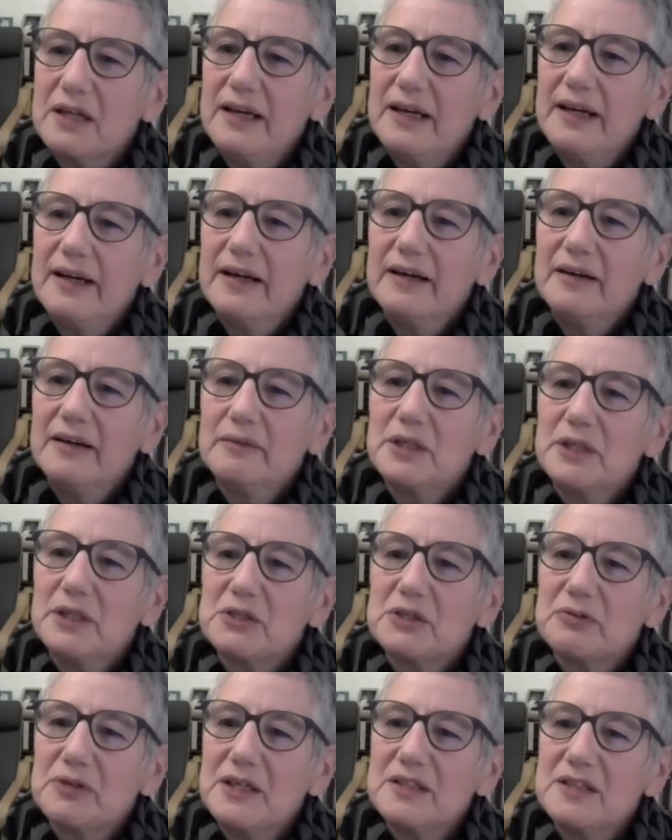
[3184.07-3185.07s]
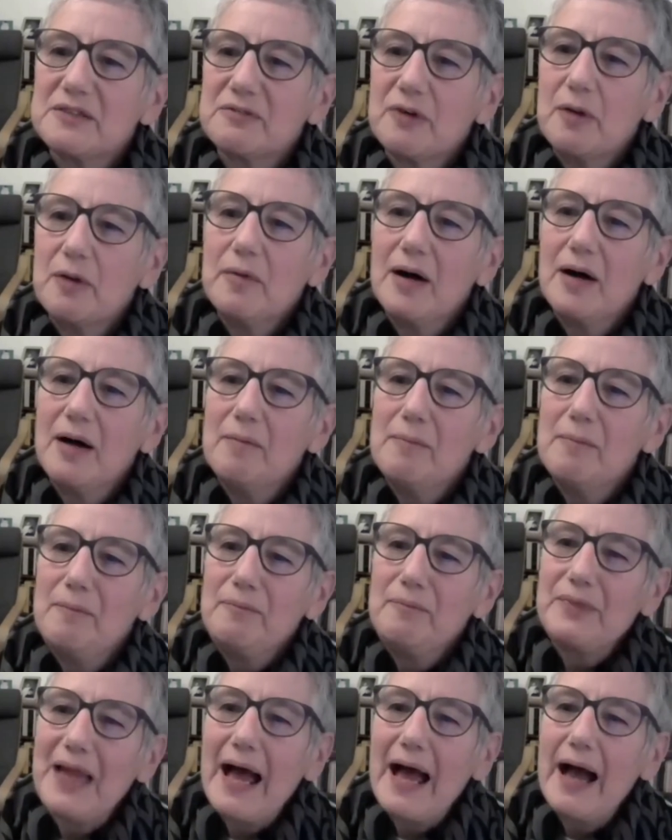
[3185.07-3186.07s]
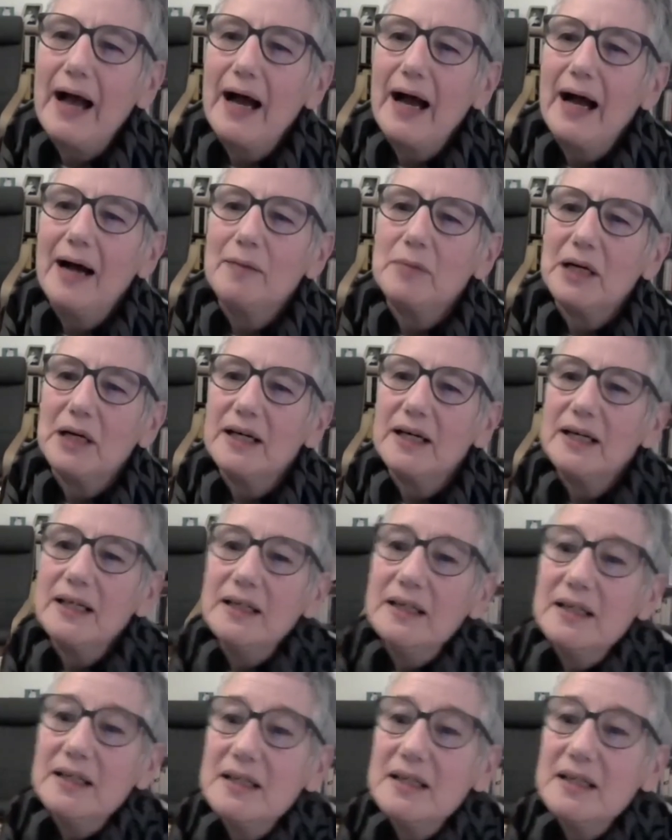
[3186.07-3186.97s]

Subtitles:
here, which is from Amma,